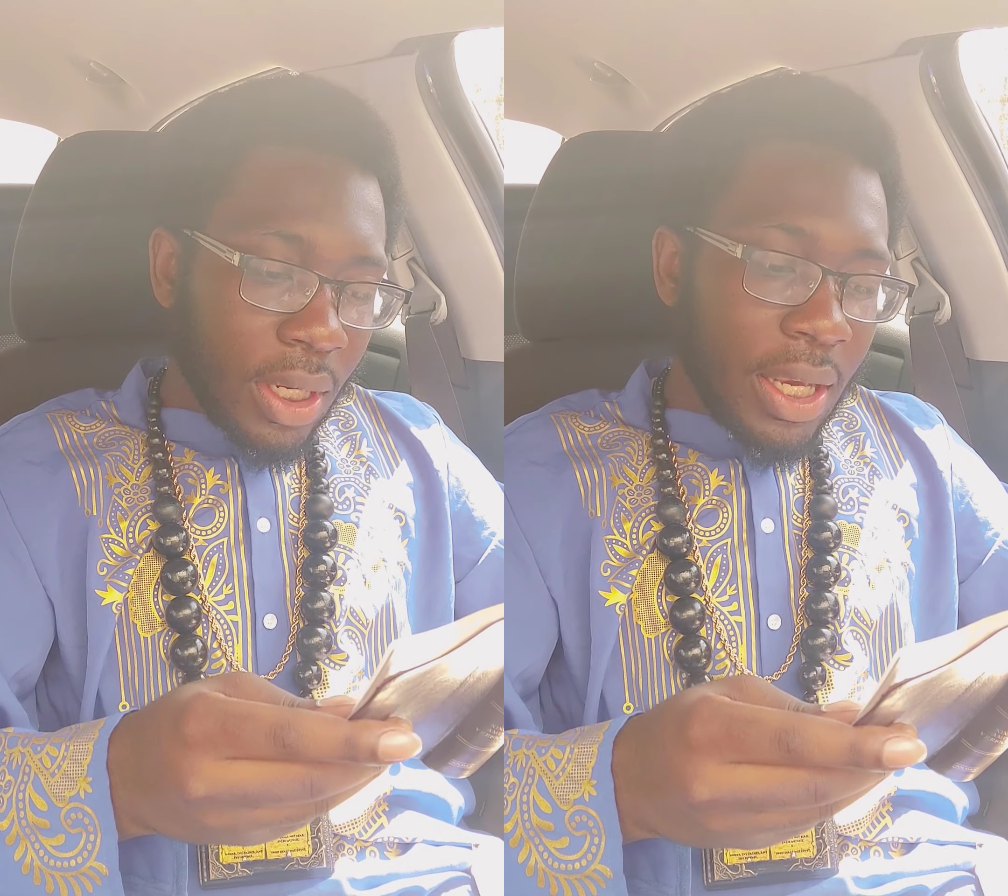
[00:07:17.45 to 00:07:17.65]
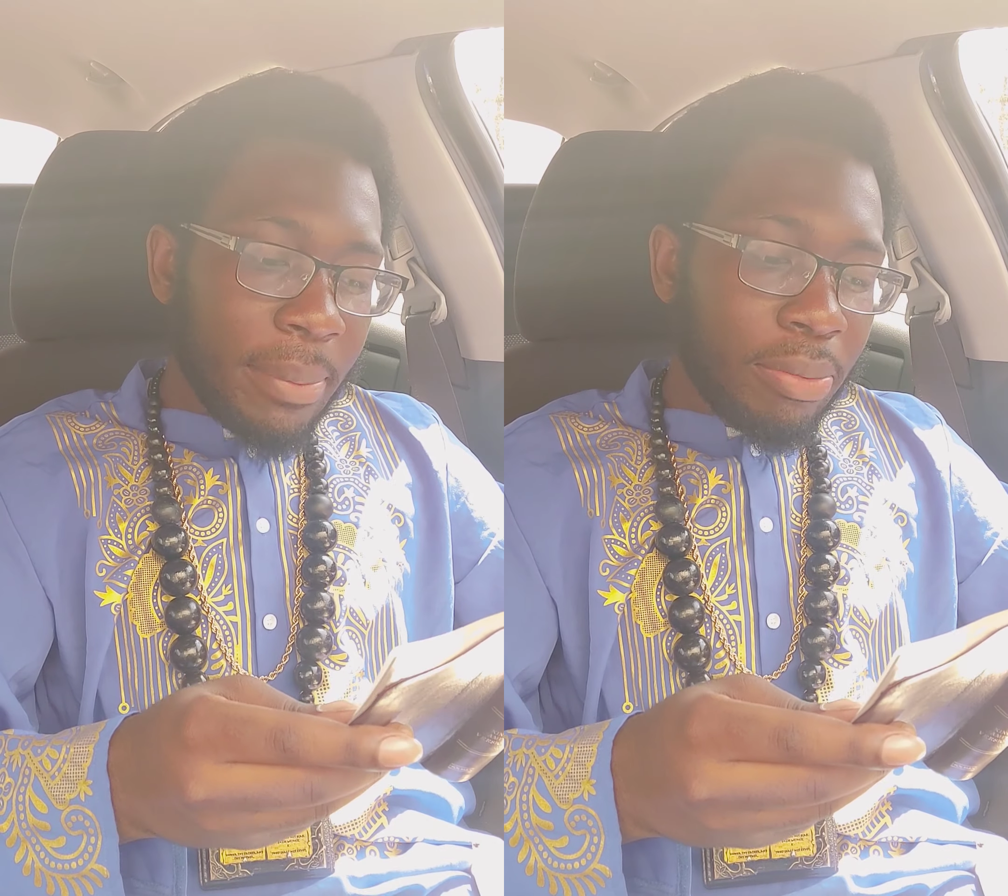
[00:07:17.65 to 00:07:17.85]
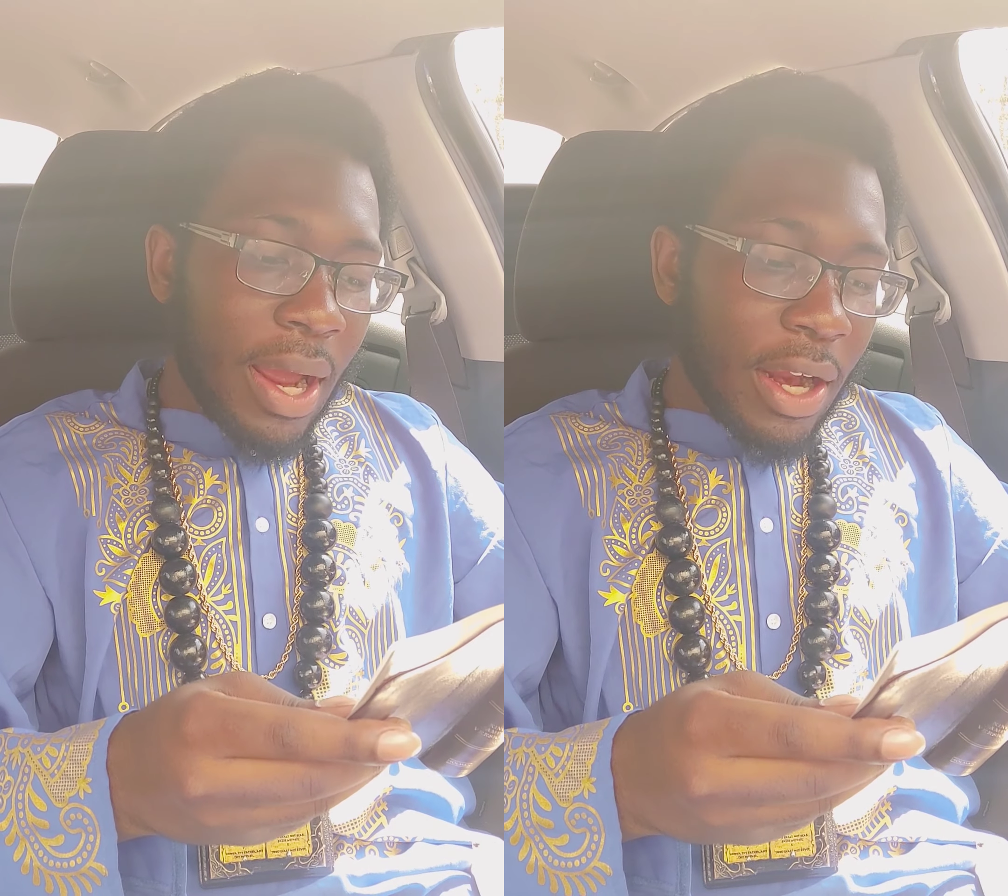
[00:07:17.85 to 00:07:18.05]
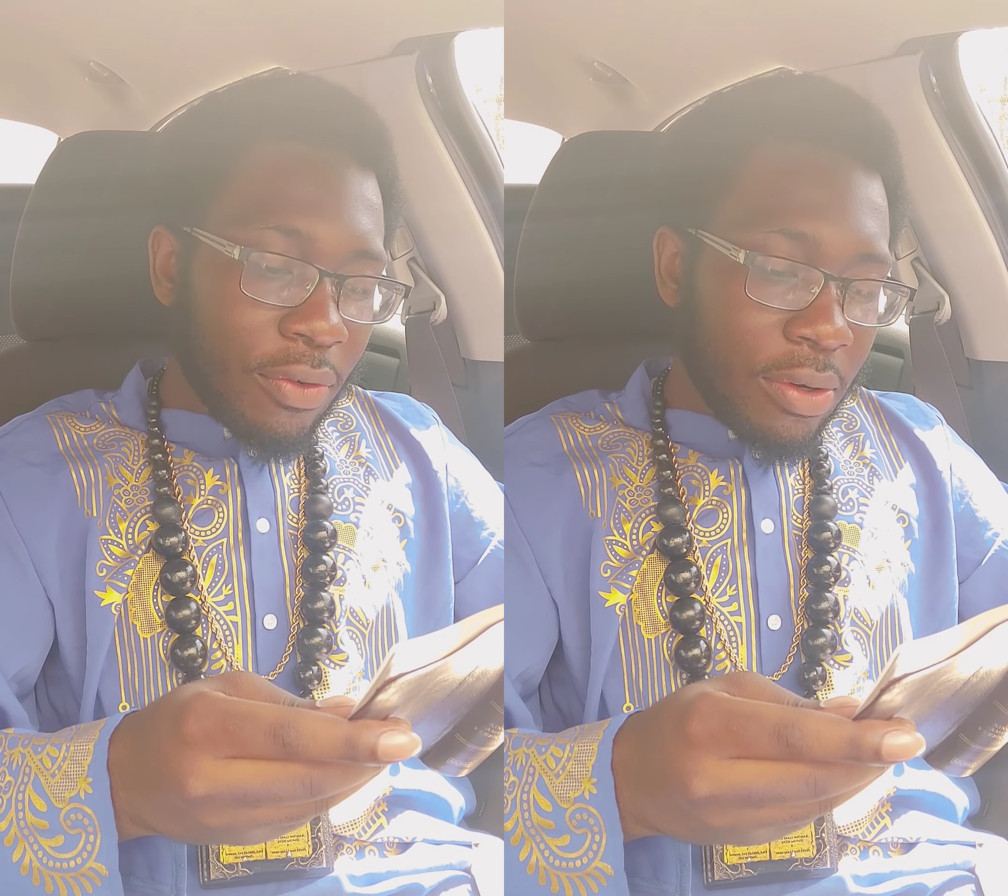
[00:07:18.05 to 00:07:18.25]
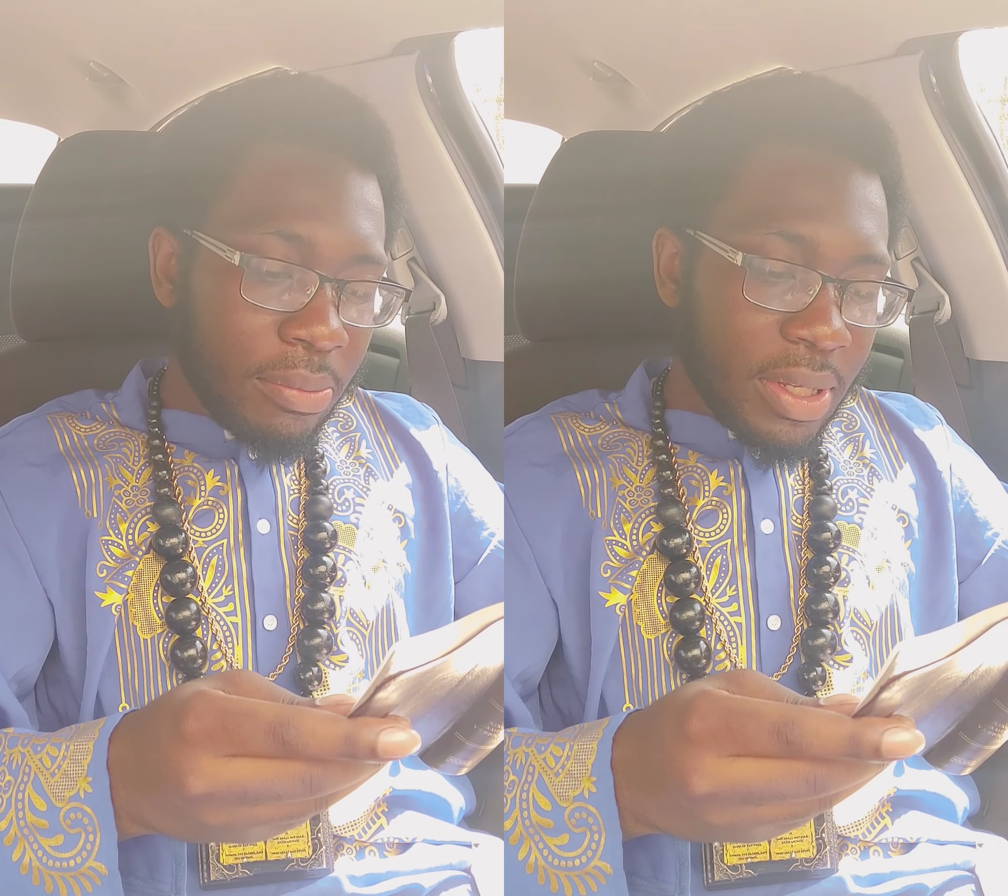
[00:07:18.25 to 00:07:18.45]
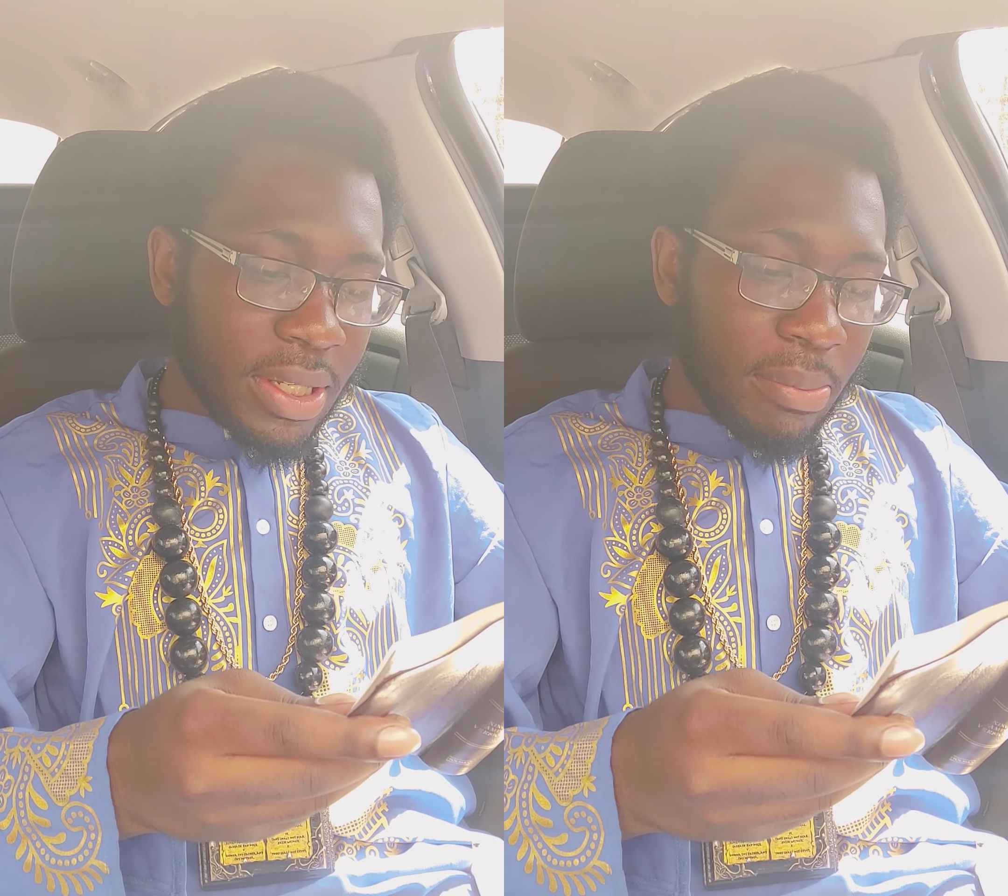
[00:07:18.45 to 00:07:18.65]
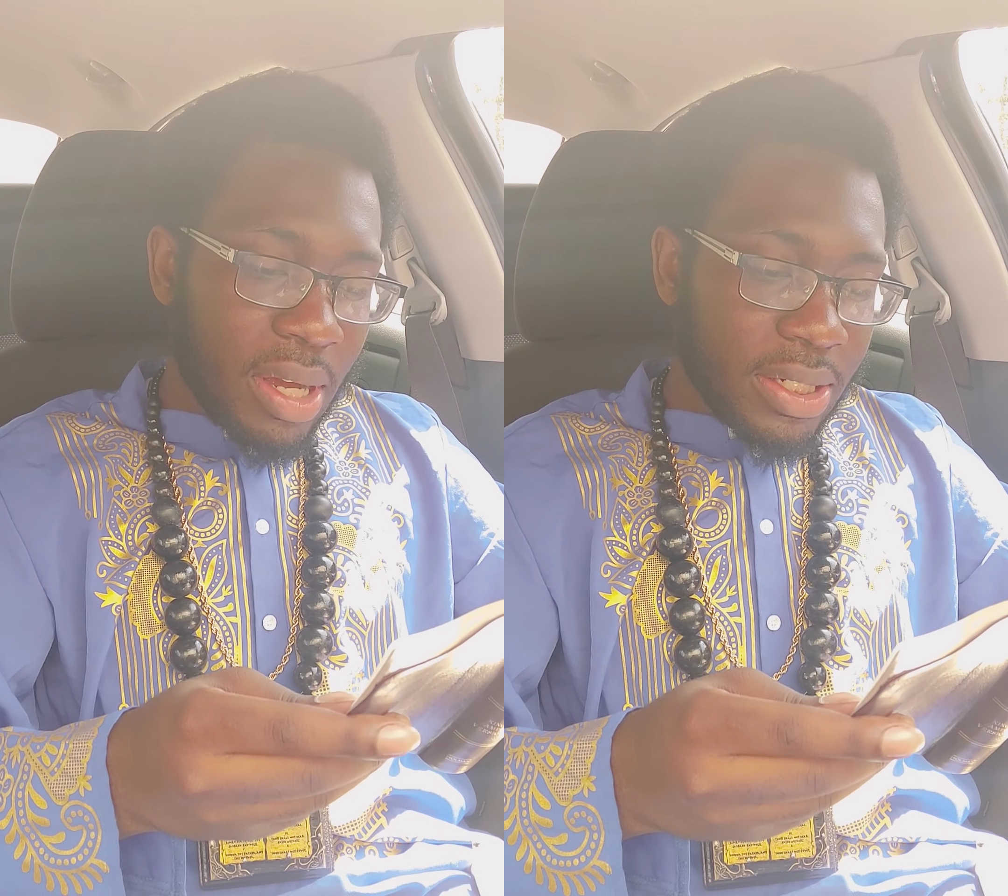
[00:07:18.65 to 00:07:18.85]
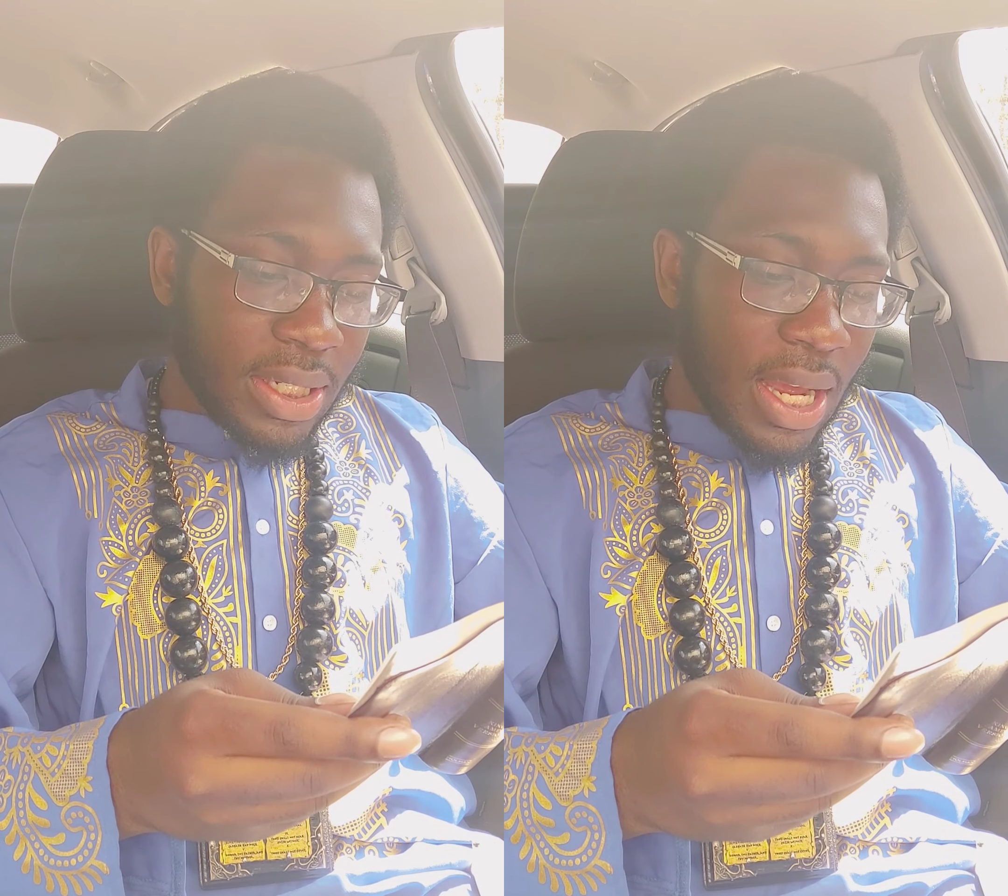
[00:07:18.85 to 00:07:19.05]
And the bridegroom is
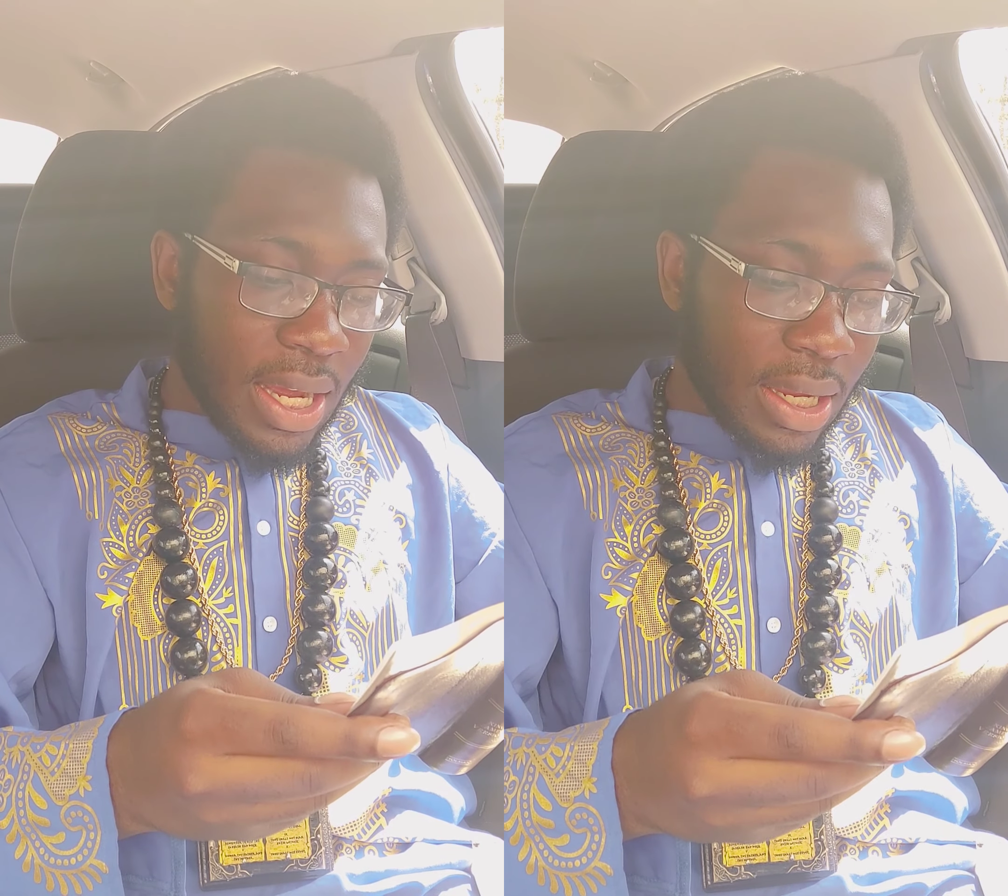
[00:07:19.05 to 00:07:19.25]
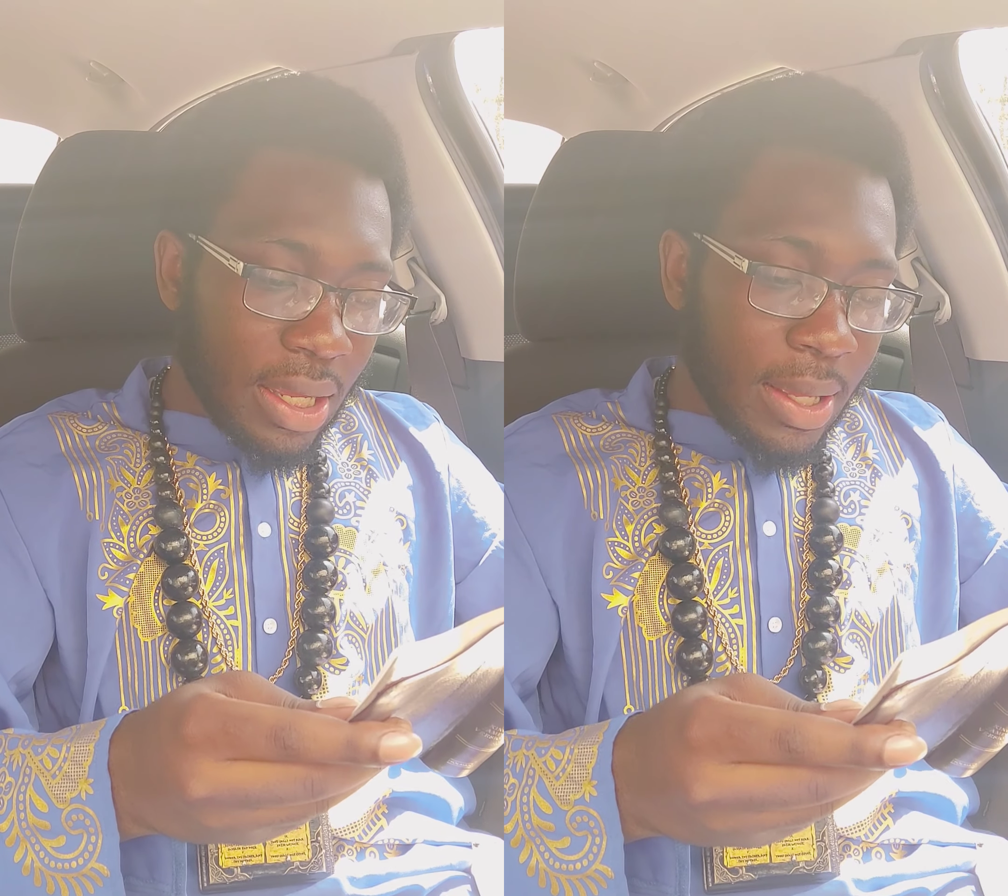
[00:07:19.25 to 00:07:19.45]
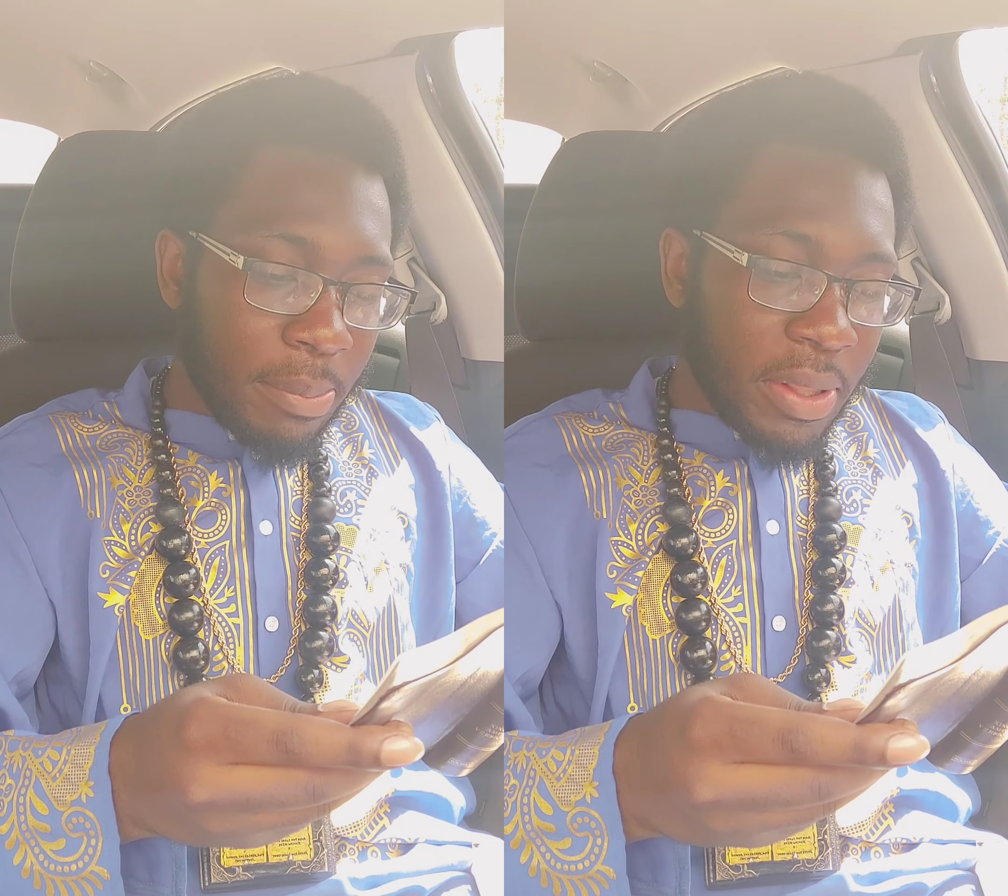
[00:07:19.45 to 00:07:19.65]
Hamashiach.